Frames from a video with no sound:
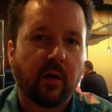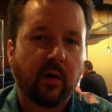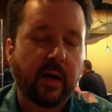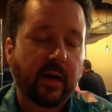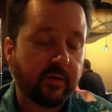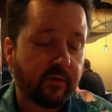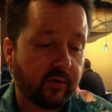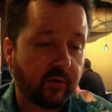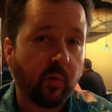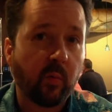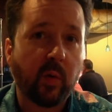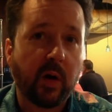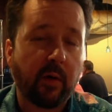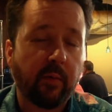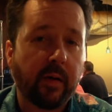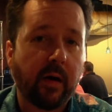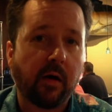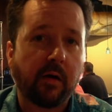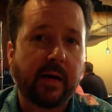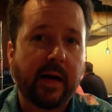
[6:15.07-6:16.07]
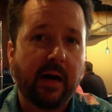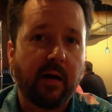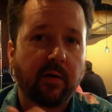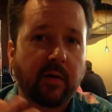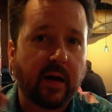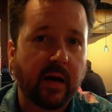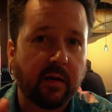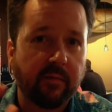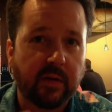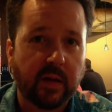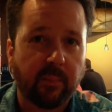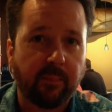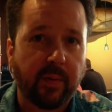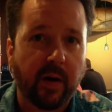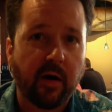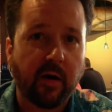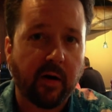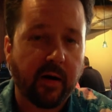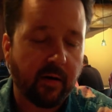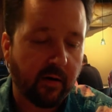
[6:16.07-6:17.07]
Okay, so where we are now, kind of in the
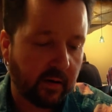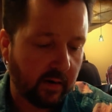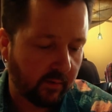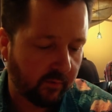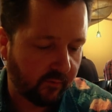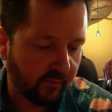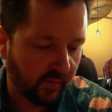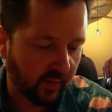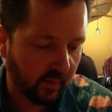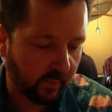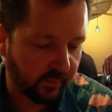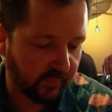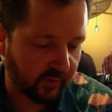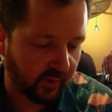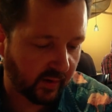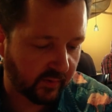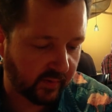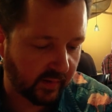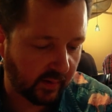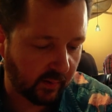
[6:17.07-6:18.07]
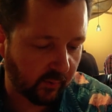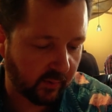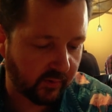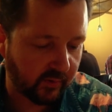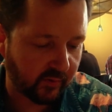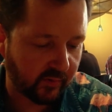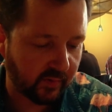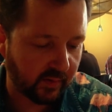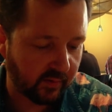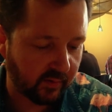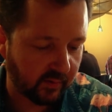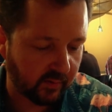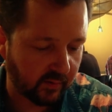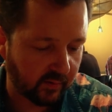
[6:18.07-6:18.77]
bar area of Phillips, I think it was the